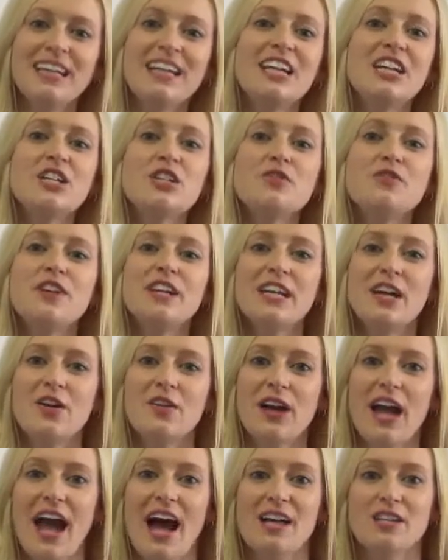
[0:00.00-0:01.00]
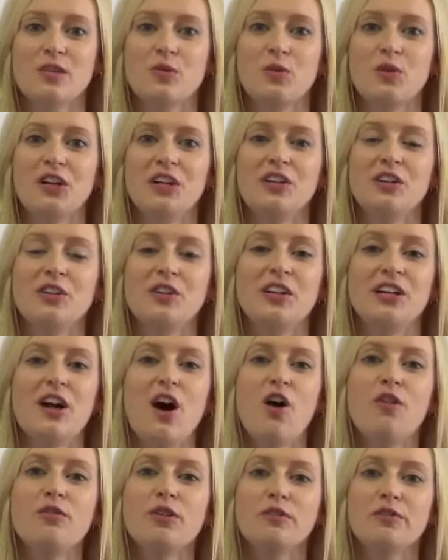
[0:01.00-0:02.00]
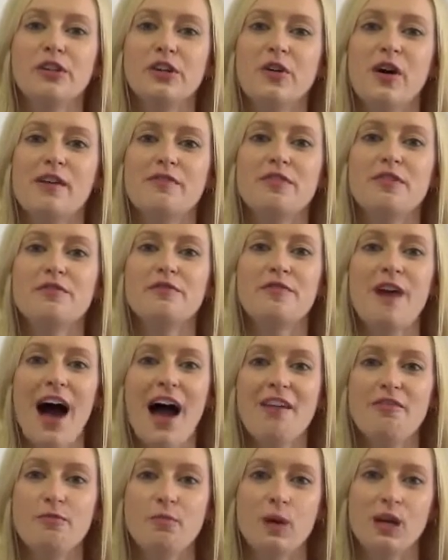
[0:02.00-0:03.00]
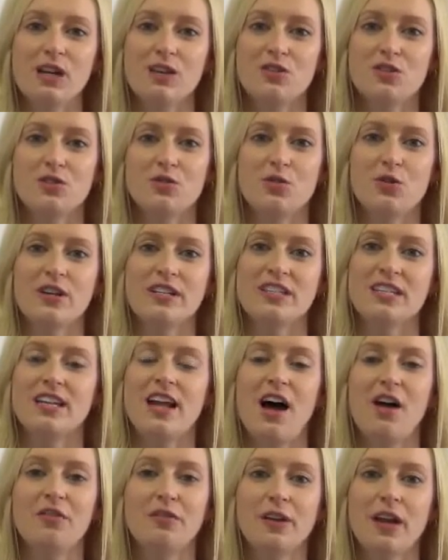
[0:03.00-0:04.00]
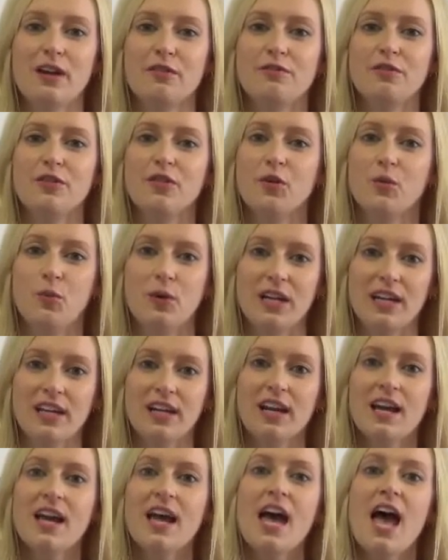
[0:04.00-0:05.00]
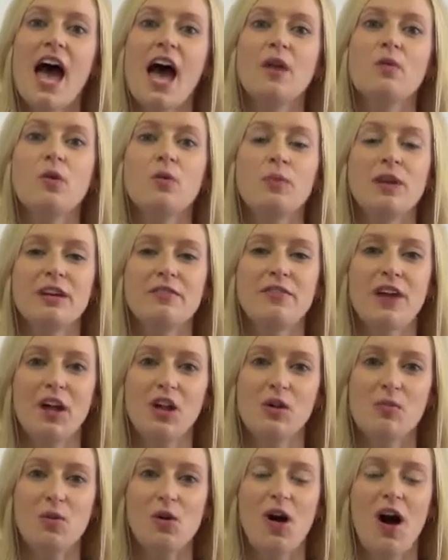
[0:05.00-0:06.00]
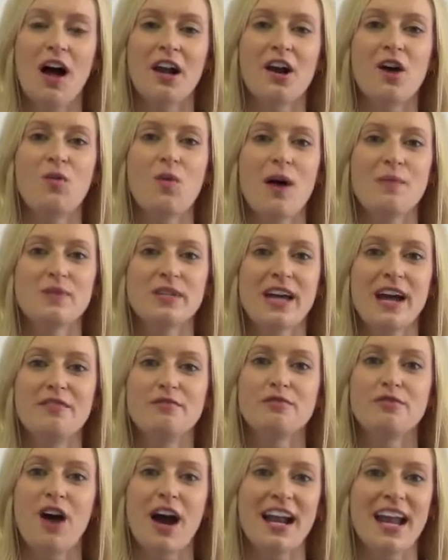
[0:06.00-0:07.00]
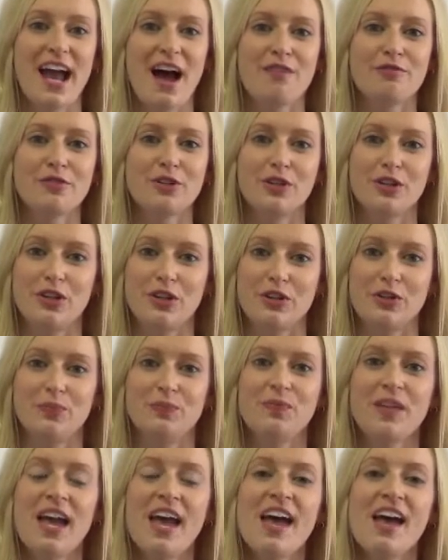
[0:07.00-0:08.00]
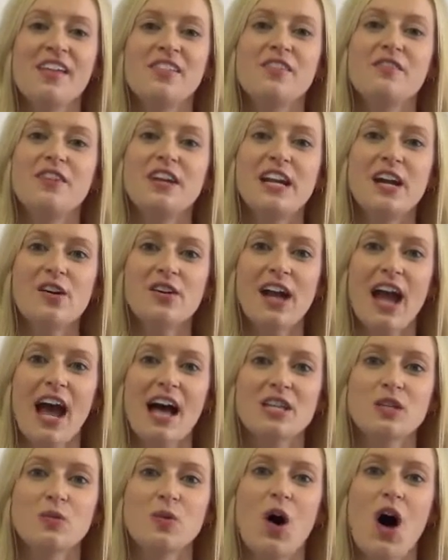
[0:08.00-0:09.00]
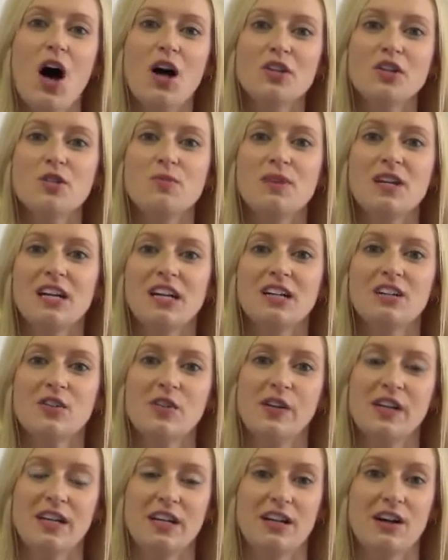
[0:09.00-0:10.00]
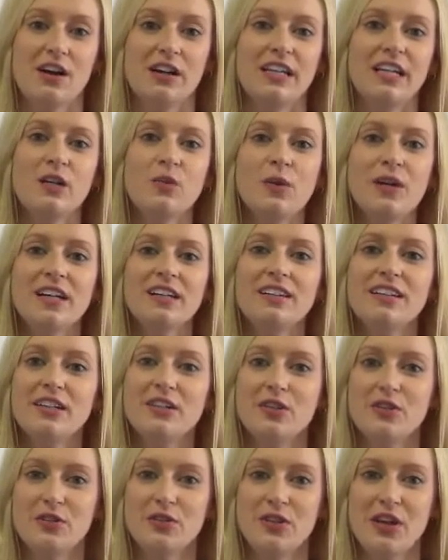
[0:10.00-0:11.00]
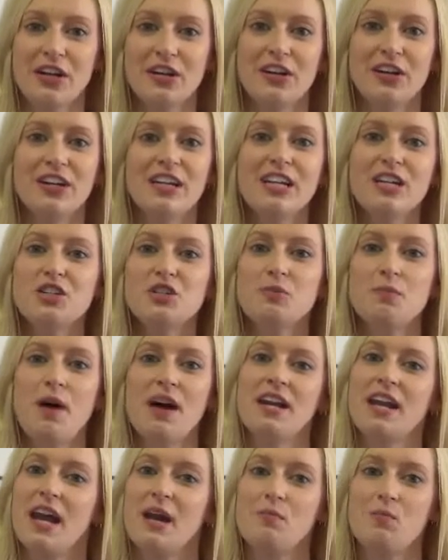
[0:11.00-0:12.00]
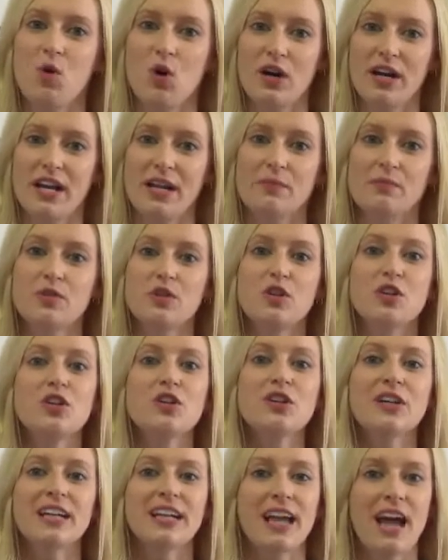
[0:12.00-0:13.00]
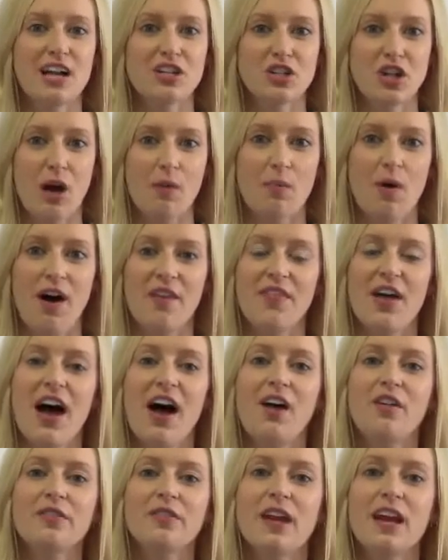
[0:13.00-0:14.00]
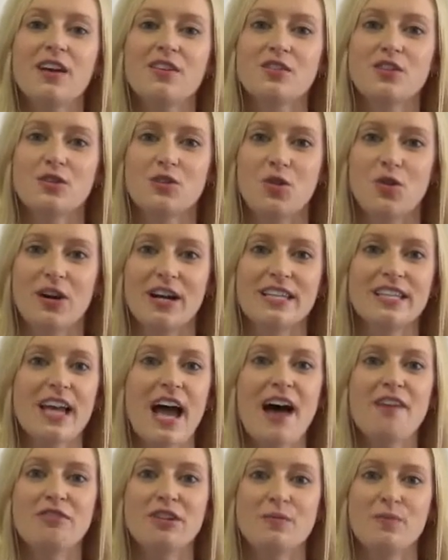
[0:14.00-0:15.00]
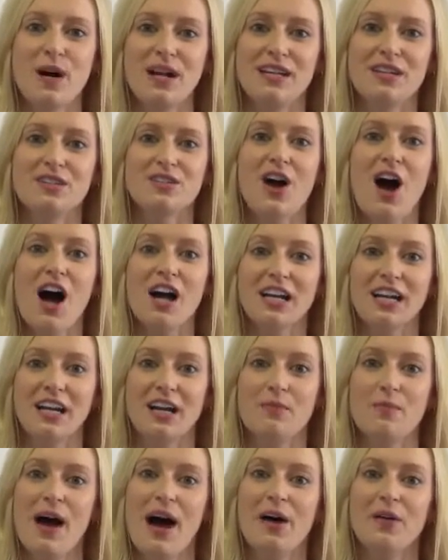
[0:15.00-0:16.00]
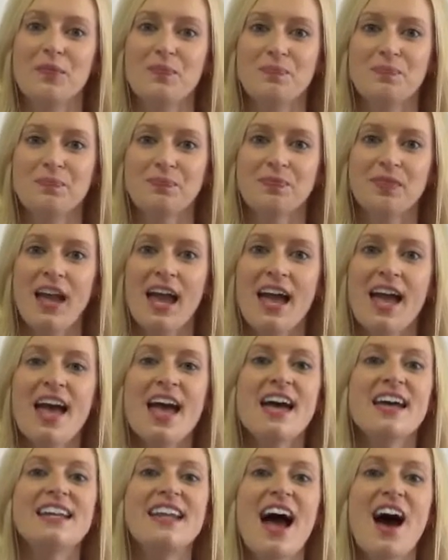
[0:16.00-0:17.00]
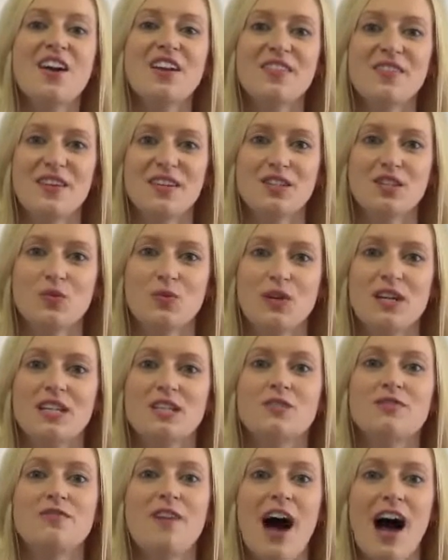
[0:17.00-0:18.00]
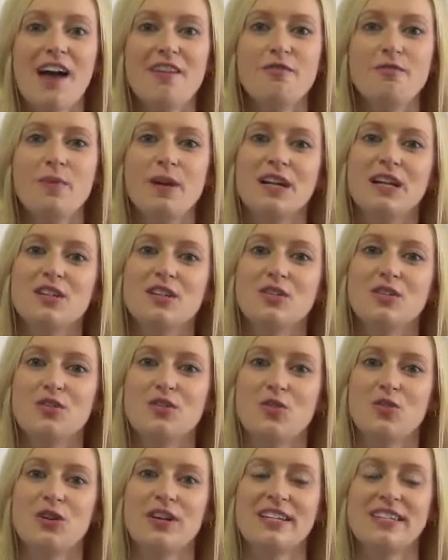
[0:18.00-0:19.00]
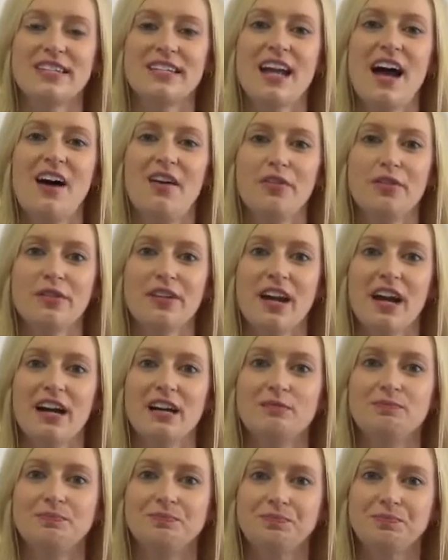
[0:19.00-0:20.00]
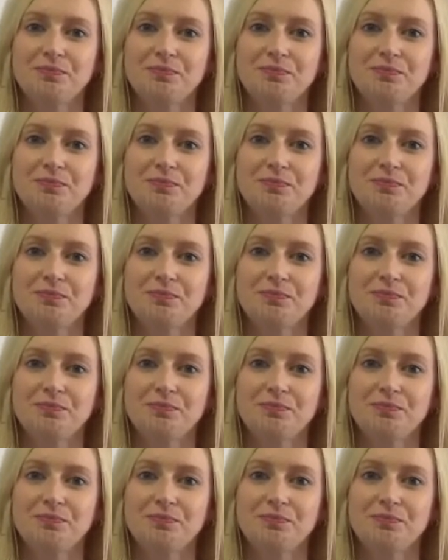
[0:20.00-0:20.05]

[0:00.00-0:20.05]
Each videocast will include an overview of the 5 biggest stories in healthcare for the week and will be available on our website Friday afternoon. The videocast will also be included in our e-weekly newsletter each Monday morning, so you can catch up on the healthcare stories everybody's talking about. Now to this week's 5 biggest stories in healthcare.